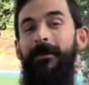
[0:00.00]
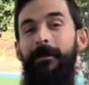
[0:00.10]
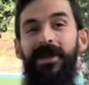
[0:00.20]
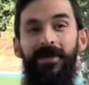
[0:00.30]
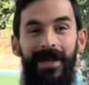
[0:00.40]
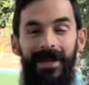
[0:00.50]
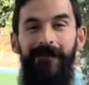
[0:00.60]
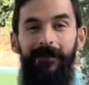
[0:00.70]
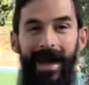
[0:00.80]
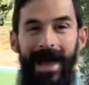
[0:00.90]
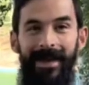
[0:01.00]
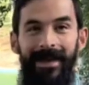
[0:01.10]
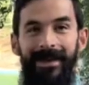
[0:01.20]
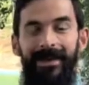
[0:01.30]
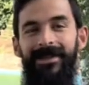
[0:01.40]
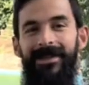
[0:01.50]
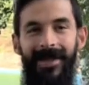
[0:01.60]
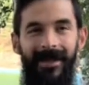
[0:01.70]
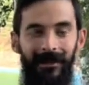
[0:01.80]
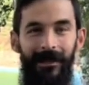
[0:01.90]
And the best way to give back is
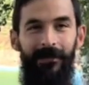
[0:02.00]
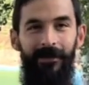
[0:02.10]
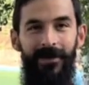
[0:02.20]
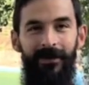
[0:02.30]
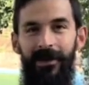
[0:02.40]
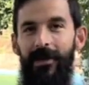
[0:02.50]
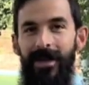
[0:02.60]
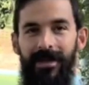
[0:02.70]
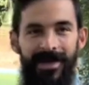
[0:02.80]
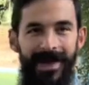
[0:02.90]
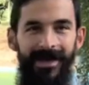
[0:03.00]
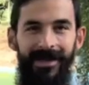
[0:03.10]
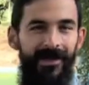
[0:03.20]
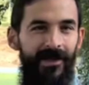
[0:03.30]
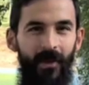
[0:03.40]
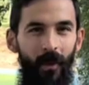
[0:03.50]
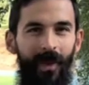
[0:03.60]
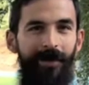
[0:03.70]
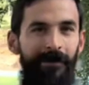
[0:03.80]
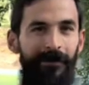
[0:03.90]
to take the link for this video and send it to just
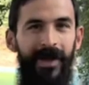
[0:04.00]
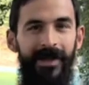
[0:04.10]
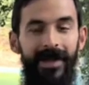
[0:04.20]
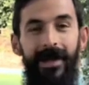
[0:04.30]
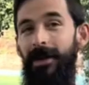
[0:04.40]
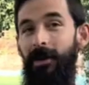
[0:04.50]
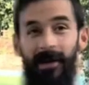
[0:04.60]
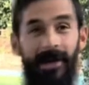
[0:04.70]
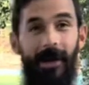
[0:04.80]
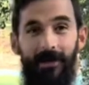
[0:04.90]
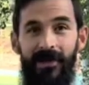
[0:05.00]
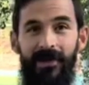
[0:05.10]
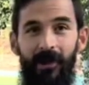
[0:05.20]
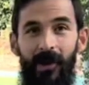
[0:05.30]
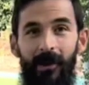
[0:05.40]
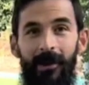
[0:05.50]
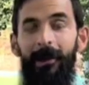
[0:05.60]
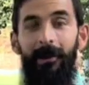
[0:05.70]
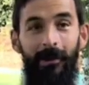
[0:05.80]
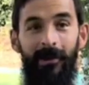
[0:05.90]
one of your friends. It really helps us grow.
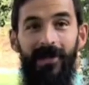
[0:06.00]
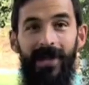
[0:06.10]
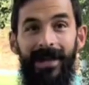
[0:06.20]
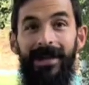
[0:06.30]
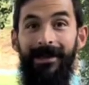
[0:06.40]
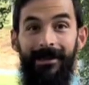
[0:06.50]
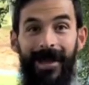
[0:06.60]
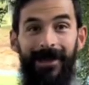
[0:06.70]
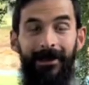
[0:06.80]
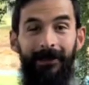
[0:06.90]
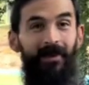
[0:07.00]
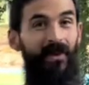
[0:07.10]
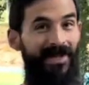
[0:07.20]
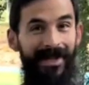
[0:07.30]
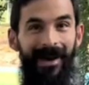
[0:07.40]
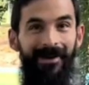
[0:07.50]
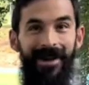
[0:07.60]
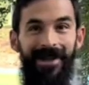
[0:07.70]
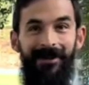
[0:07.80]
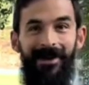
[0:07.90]
We appreciate it. Thank you. We'll see you
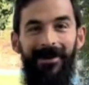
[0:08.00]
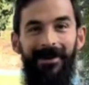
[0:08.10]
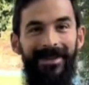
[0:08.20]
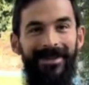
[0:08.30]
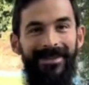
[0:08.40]
on the next video.